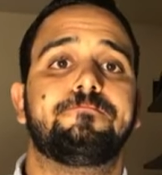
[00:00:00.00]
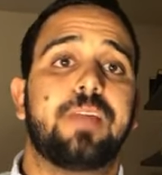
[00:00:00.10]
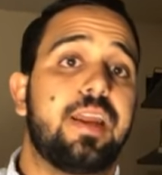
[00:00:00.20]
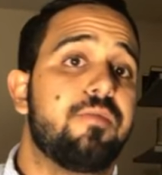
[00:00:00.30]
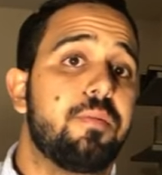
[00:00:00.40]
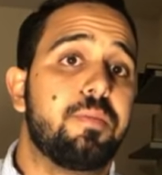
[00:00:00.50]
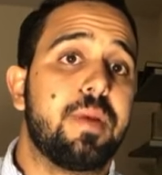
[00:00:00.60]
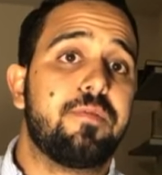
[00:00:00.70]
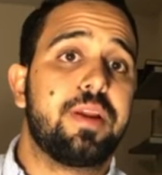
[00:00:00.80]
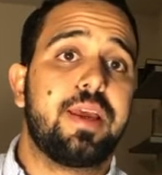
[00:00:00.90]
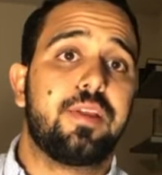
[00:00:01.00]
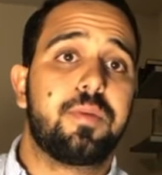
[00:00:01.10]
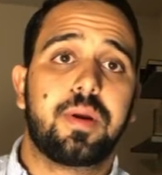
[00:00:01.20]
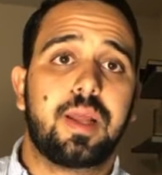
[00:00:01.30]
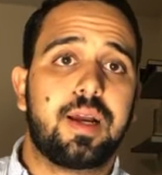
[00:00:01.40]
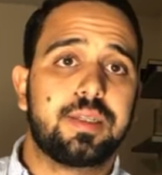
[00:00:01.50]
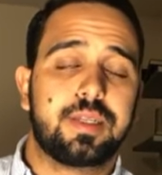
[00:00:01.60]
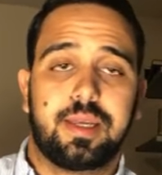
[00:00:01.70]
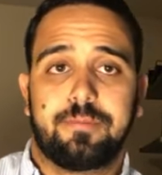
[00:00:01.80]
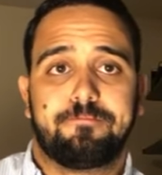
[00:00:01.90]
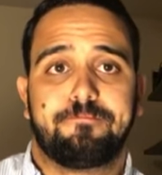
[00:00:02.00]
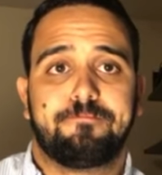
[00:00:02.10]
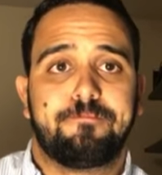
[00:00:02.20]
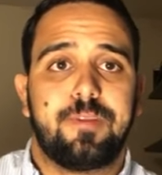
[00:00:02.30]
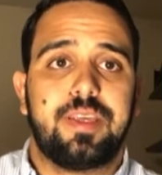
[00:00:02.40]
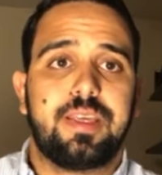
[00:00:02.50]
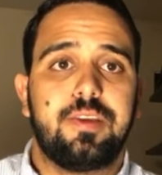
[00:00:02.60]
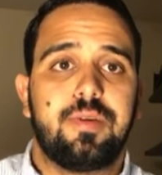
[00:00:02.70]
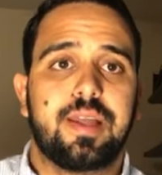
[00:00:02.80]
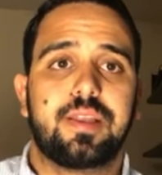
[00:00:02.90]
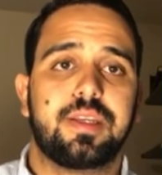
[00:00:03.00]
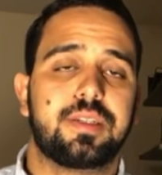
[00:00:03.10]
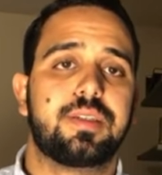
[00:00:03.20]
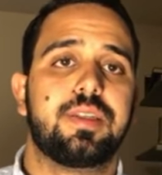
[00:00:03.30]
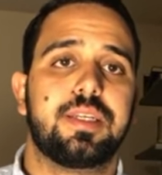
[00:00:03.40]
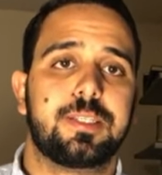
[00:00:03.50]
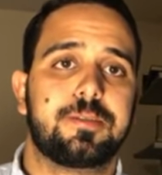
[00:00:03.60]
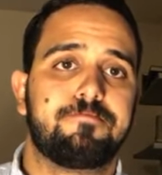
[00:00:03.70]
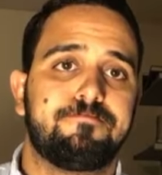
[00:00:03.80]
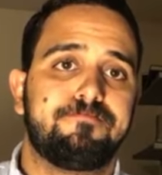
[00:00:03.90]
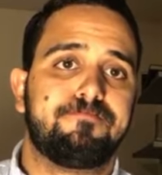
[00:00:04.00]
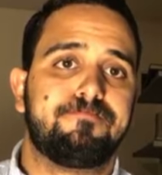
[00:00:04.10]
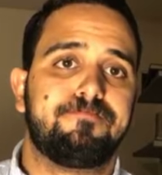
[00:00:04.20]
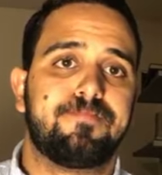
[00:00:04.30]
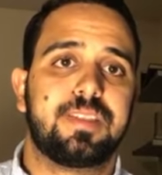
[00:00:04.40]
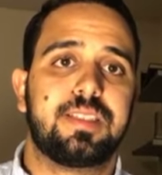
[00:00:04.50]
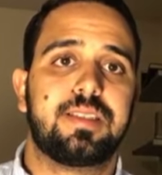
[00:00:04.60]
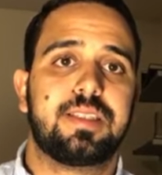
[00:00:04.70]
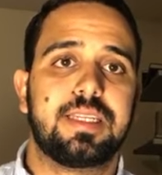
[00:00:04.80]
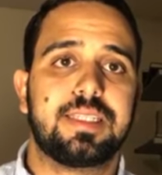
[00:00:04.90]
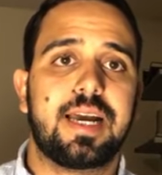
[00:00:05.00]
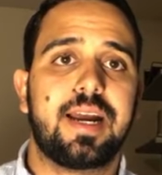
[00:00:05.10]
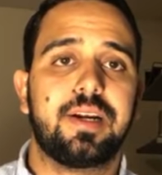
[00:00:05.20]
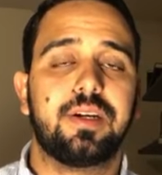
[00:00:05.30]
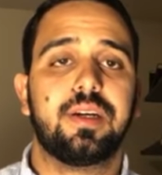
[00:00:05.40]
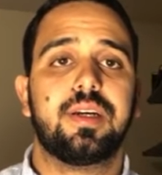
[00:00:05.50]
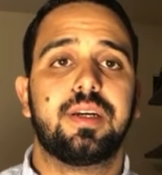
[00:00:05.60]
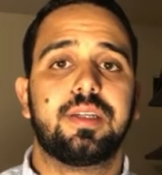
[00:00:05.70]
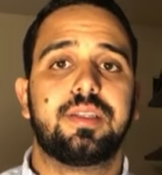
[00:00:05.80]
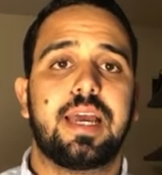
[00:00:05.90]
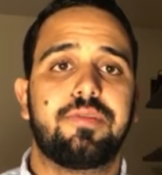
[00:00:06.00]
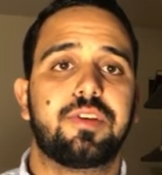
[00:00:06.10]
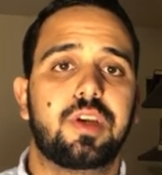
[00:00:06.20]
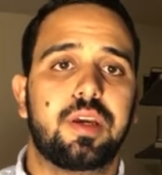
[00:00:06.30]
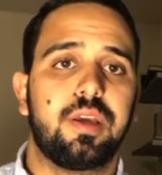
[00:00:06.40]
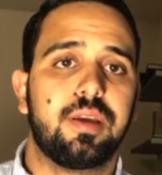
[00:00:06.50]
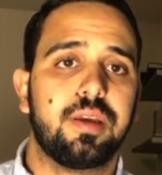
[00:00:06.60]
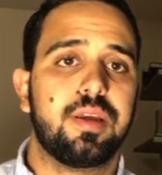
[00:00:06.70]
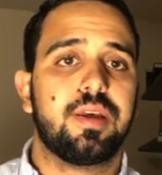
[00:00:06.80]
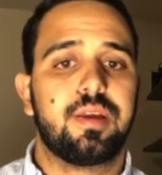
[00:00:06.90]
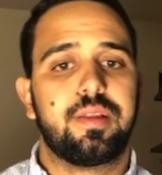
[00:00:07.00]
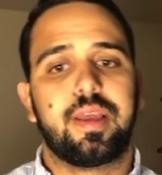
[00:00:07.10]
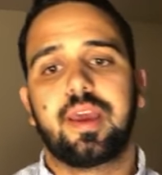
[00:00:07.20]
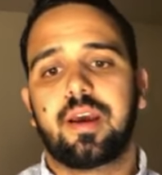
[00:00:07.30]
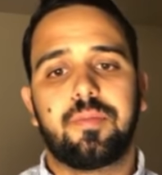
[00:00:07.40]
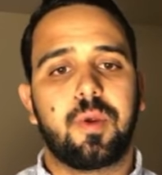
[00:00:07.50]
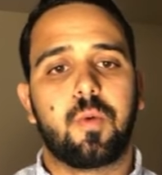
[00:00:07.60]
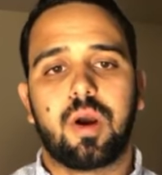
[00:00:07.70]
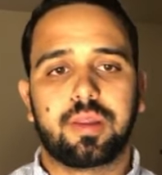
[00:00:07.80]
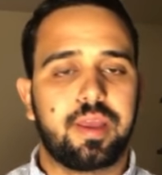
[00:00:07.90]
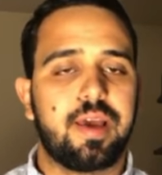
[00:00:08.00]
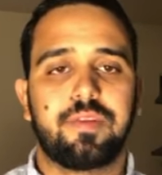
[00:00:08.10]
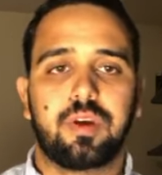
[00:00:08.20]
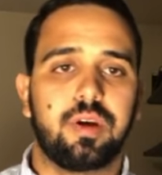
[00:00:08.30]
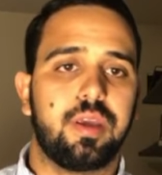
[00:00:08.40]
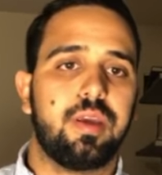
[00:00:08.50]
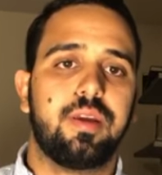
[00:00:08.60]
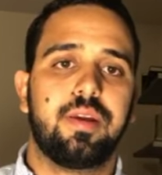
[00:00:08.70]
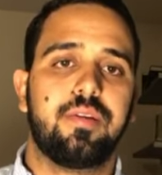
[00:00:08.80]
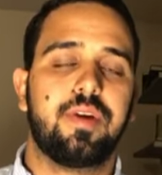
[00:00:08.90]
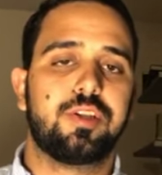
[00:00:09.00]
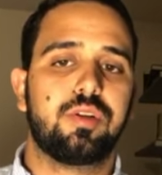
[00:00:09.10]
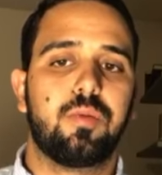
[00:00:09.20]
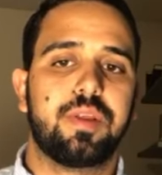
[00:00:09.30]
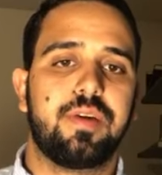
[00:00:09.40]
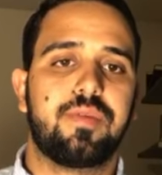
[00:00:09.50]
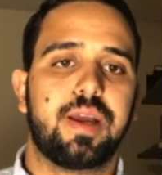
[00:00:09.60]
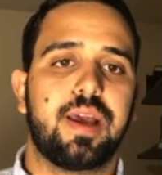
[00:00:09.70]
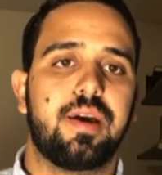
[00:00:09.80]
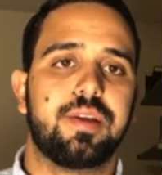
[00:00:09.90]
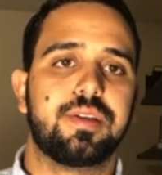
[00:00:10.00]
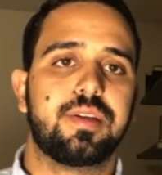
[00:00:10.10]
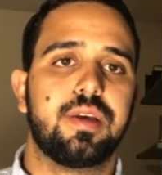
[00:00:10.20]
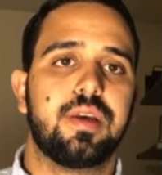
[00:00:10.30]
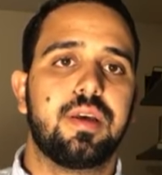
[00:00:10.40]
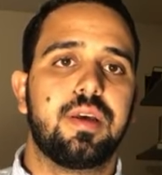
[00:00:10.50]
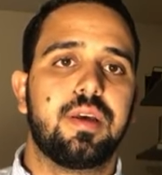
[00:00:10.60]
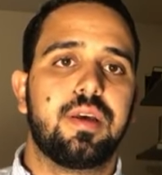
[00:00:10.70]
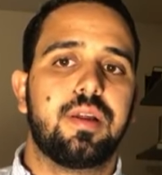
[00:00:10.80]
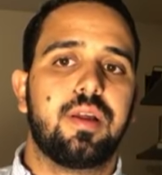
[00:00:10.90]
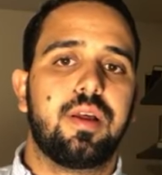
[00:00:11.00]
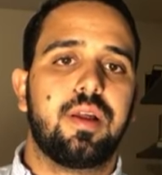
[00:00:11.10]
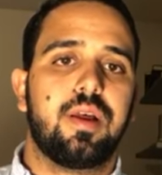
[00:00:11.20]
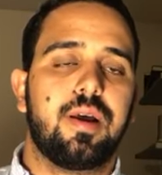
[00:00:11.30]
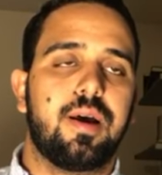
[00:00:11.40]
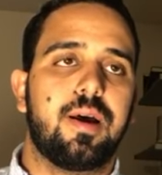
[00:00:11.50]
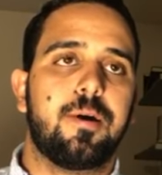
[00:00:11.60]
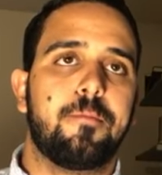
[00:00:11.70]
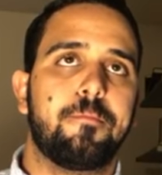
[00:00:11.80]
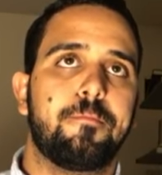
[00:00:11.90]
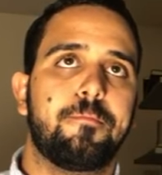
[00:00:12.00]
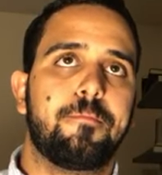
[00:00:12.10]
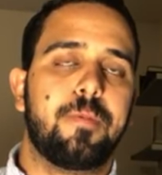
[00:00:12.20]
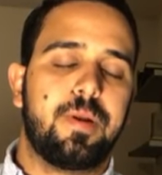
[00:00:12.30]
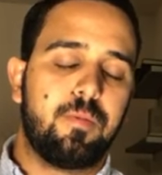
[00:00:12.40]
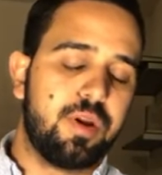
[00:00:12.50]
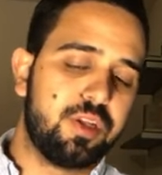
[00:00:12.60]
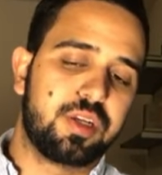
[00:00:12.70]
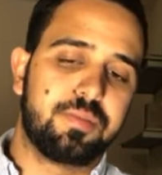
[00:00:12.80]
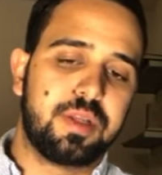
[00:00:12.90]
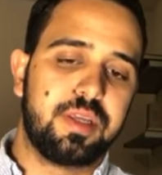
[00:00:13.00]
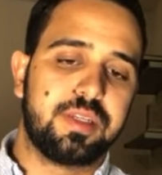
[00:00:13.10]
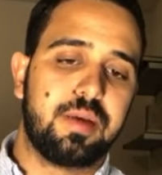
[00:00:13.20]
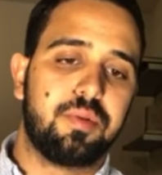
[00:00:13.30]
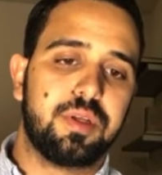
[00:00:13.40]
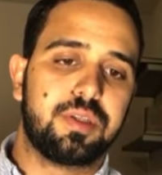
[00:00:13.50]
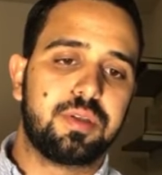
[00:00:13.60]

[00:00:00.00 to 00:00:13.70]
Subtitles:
and every day at 3 o'clock, it's like you get this desire to have this cookie. They get up, they walk, they have the cookie. Eventually, what they find out is, and what he talks about the example is,